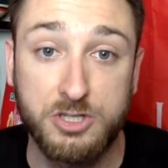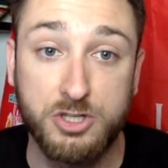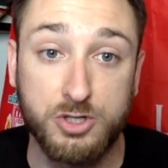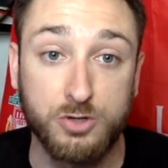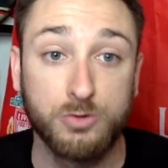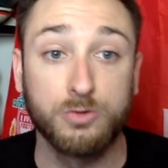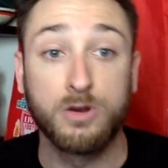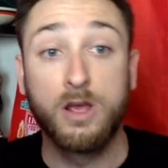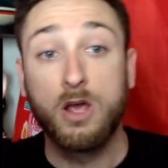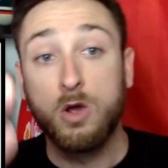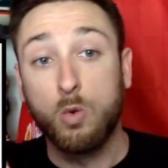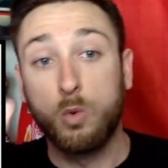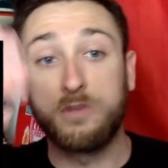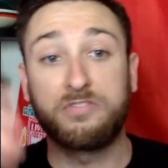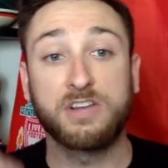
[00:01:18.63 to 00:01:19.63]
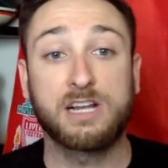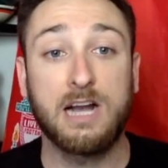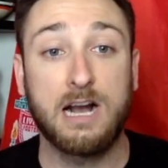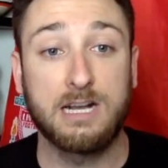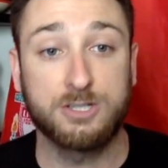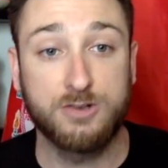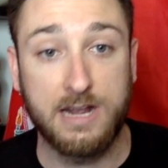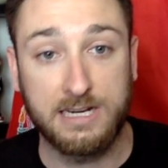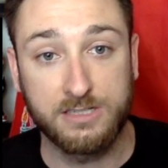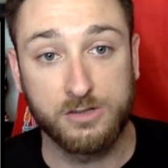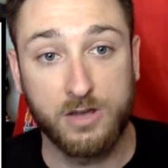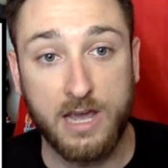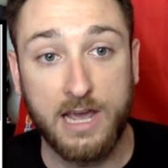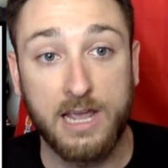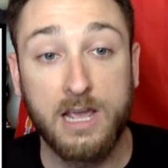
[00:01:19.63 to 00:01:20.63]
soon with the contract,
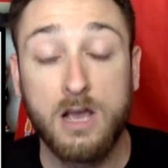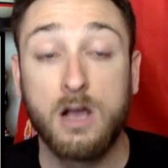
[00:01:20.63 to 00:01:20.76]
okay,